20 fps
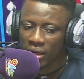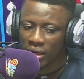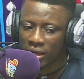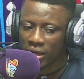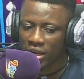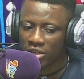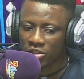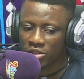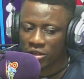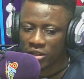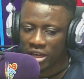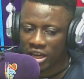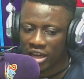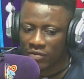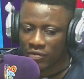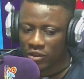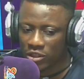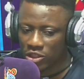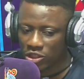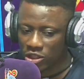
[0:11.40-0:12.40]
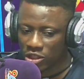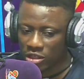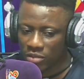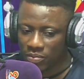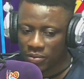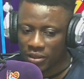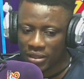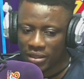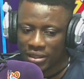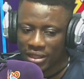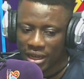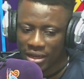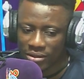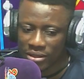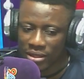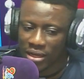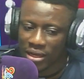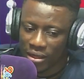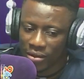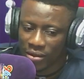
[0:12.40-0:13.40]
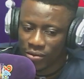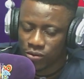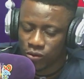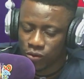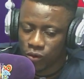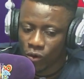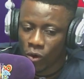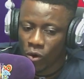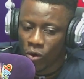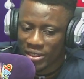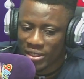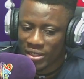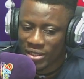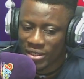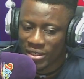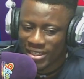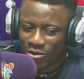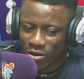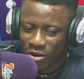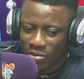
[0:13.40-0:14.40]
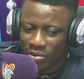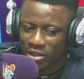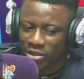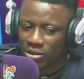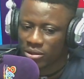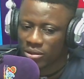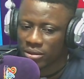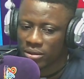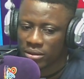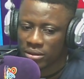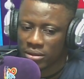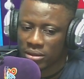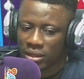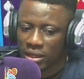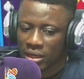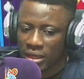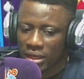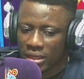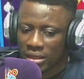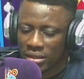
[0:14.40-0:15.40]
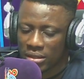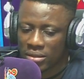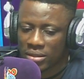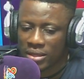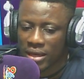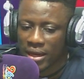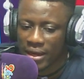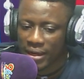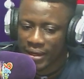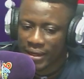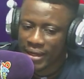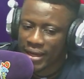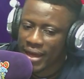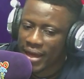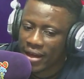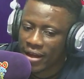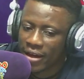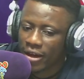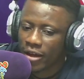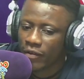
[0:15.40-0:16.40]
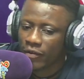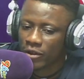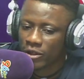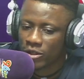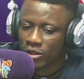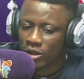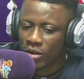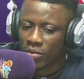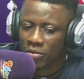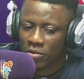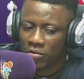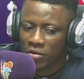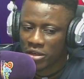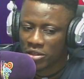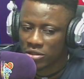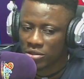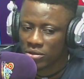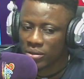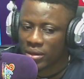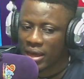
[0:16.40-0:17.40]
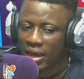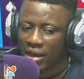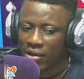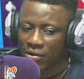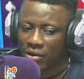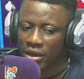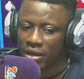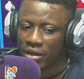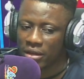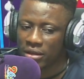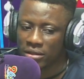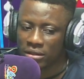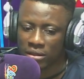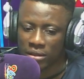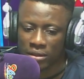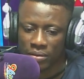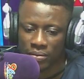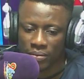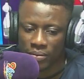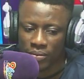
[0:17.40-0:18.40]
Niger Navy ship Delta warns criminals to steer clear of its operational areas.